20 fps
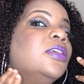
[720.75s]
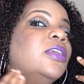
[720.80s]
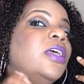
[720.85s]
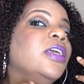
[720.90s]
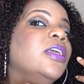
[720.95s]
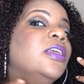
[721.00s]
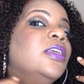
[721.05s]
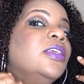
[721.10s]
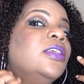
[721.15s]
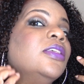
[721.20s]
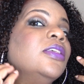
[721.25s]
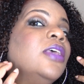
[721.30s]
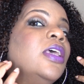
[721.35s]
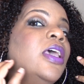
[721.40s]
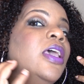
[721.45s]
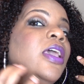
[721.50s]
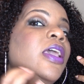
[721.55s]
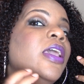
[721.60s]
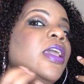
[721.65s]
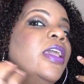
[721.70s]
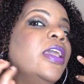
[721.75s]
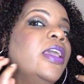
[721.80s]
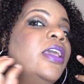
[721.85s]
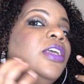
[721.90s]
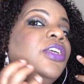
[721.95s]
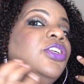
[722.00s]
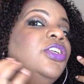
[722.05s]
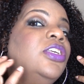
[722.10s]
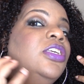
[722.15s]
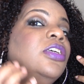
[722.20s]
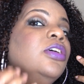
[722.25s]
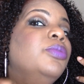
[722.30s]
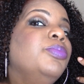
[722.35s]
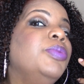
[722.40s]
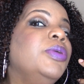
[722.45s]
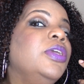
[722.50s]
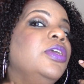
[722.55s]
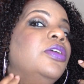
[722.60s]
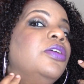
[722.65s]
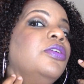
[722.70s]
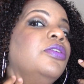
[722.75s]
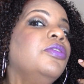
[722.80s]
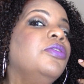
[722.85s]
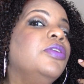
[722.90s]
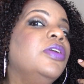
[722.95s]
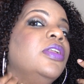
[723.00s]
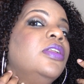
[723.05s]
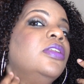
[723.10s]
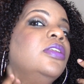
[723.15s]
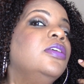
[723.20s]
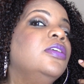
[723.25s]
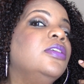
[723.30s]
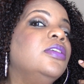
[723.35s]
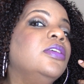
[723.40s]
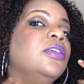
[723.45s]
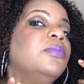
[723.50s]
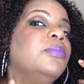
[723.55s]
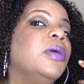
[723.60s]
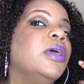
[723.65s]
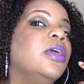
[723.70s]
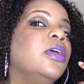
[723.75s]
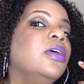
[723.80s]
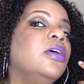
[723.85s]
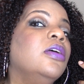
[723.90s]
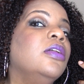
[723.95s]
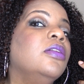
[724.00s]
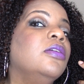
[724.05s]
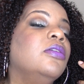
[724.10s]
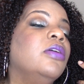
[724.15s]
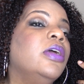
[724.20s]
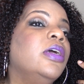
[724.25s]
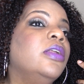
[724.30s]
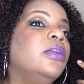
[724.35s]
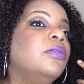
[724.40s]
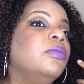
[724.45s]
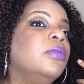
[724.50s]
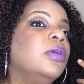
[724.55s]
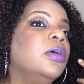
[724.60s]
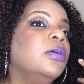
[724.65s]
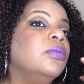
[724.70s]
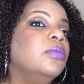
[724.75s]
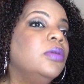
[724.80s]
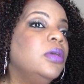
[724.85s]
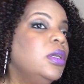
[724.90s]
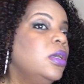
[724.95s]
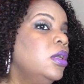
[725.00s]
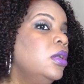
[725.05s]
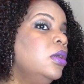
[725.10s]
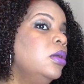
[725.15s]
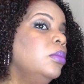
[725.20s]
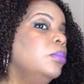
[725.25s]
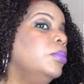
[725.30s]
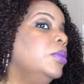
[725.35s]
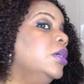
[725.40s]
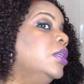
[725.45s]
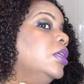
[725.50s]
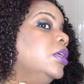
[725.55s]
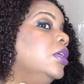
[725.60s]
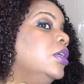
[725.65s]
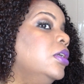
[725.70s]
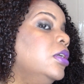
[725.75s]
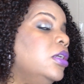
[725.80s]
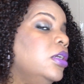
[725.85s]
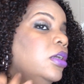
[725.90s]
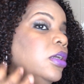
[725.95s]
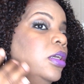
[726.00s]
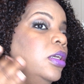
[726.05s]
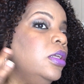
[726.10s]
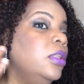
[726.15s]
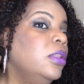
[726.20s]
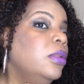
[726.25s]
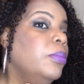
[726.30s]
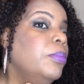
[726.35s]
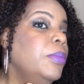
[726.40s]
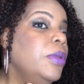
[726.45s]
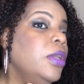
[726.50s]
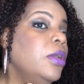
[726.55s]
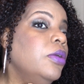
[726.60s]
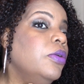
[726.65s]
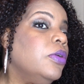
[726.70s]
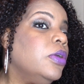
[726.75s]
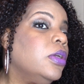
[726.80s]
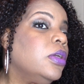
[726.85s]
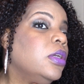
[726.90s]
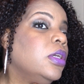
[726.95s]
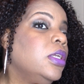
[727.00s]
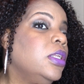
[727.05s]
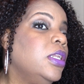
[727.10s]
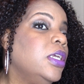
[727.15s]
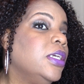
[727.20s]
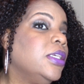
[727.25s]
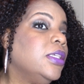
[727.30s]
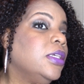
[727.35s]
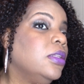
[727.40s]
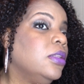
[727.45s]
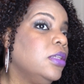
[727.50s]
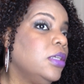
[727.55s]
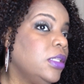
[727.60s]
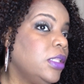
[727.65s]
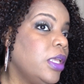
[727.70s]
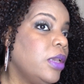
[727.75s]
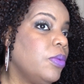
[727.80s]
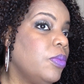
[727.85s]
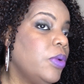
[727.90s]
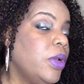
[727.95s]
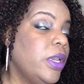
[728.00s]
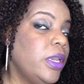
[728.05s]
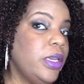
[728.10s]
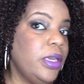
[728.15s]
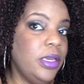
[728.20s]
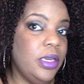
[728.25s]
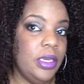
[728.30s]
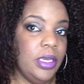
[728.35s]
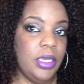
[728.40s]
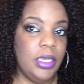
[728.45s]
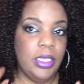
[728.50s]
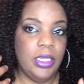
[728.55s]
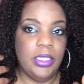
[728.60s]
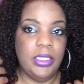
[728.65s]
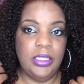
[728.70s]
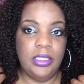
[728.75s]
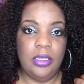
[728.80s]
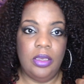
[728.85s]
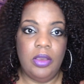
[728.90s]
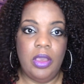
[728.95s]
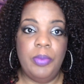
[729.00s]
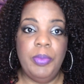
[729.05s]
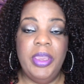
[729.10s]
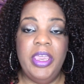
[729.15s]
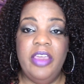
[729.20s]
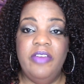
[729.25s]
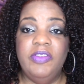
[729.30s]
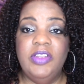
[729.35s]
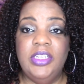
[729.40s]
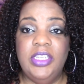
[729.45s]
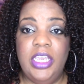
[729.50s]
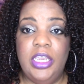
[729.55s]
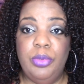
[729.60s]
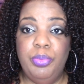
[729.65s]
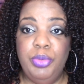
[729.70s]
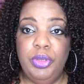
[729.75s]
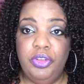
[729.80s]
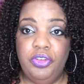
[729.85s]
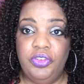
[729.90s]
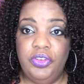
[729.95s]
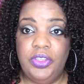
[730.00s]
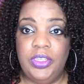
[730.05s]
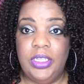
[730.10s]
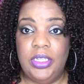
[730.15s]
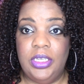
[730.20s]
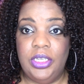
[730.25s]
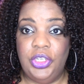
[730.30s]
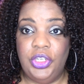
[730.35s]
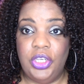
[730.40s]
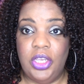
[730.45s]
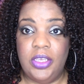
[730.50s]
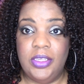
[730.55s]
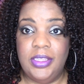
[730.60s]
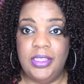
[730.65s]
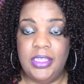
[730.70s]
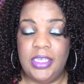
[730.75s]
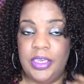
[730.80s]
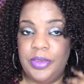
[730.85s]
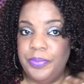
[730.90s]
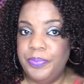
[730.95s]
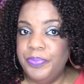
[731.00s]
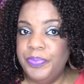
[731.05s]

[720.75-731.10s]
like it's ashy up here and this is my color. I don't know, but in the mirror it doesn't look that way, so I'm gonna have to take pictures and let y'all see.